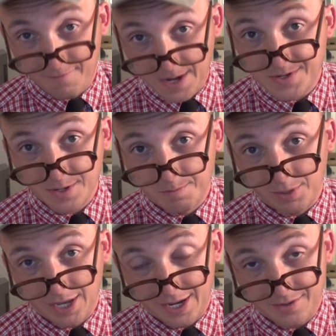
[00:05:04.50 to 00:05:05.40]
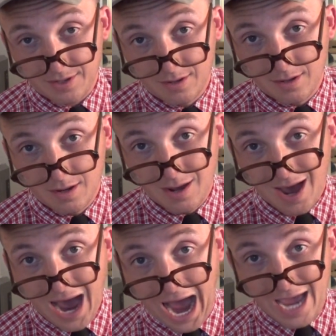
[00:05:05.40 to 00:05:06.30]
on the face of the planet.
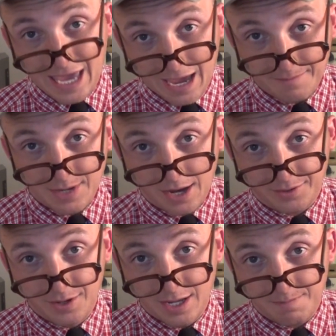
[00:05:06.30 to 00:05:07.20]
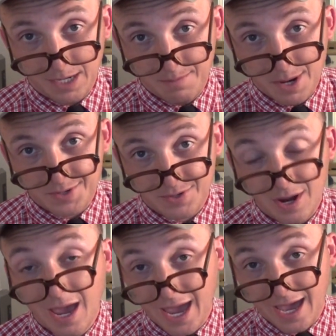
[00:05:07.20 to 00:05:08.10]
I am Dr. Dick
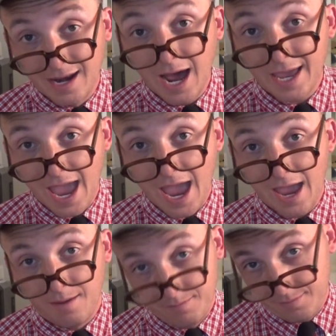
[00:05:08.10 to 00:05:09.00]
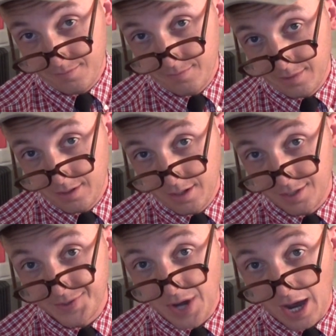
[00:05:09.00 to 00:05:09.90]
Pebis, and I am
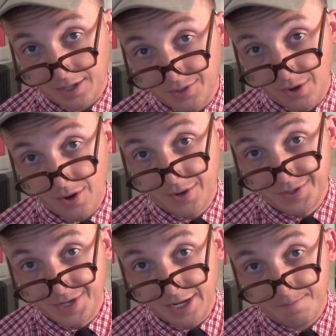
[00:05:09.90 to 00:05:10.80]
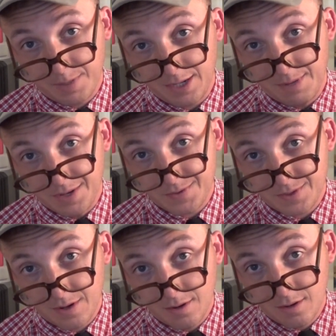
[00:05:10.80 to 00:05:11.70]
Dr. Dick
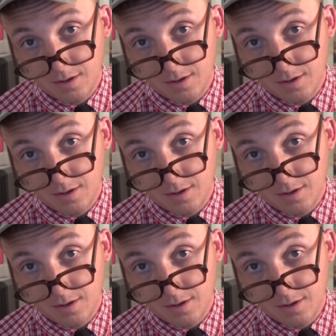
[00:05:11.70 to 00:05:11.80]
Pebis.